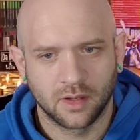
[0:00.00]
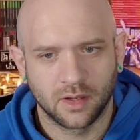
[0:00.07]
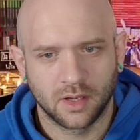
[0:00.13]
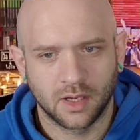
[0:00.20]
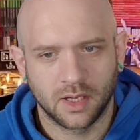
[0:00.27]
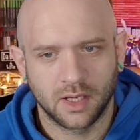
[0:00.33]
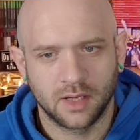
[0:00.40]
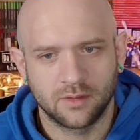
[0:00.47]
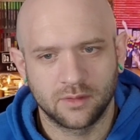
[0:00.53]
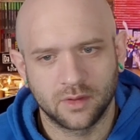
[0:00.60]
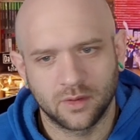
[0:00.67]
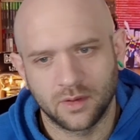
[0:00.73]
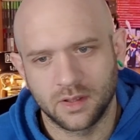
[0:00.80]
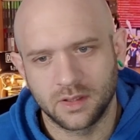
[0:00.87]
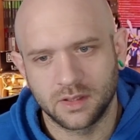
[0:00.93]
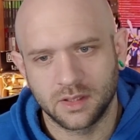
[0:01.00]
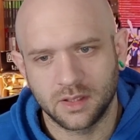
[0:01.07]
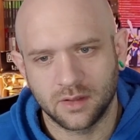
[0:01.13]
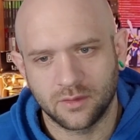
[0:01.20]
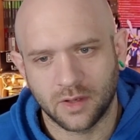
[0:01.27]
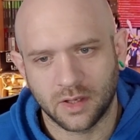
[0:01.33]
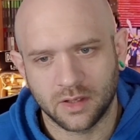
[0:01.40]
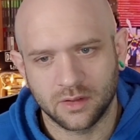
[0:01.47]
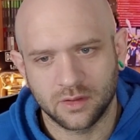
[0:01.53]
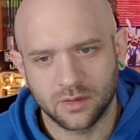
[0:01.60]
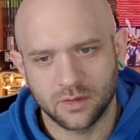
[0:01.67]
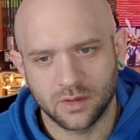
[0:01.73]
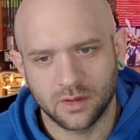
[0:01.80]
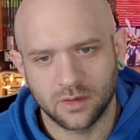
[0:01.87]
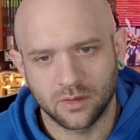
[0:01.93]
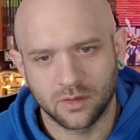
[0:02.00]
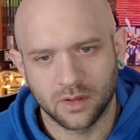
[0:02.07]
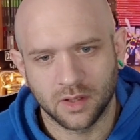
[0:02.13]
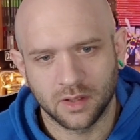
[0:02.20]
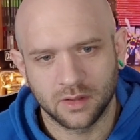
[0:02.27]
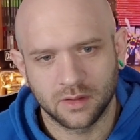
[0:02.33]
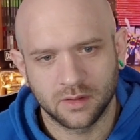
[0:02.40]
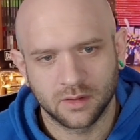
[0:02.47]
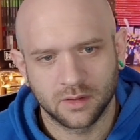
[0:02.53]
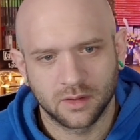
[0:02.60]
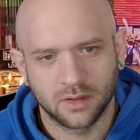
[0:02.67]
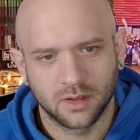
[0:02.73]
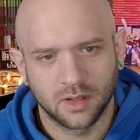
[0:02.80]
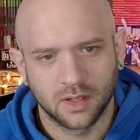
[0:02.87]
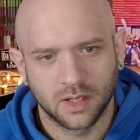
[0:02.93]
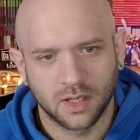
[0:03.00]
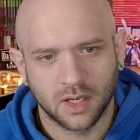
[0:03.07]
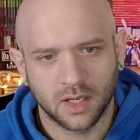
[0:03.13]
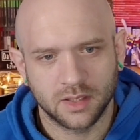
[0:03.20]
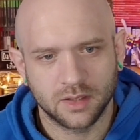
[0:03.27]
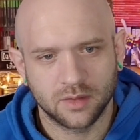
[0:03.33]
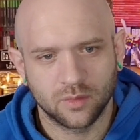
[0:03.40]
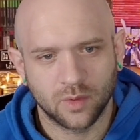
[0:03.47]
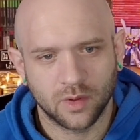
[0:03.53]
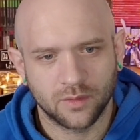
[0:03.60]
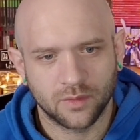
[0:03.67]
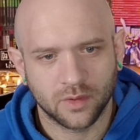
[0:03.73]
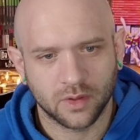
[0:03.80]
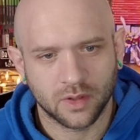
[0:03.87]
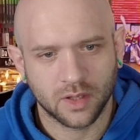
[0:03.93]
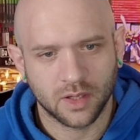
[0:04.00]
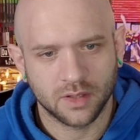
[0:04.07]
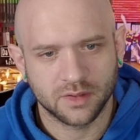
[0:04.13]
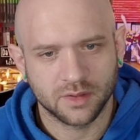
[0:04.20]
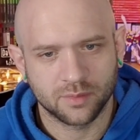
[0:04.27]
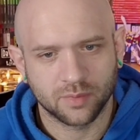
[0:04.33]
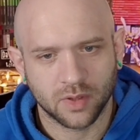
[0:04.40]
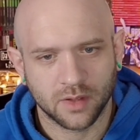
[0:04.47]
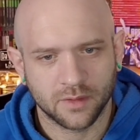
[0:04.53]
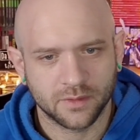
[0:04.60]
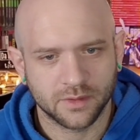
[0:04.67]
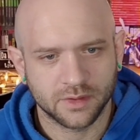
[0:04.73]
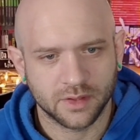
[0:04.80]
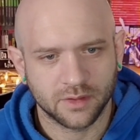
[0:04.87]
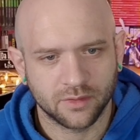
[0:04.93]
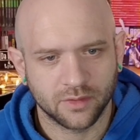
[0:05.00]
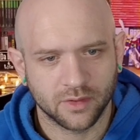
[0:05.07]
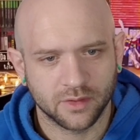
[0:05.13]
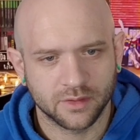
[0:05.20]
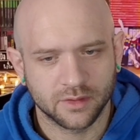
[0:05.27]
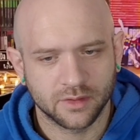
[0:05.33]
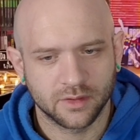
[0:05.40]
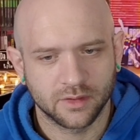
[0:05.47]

I have no idea if I can do that or not. I didn't wait for the goddess's prophecy first.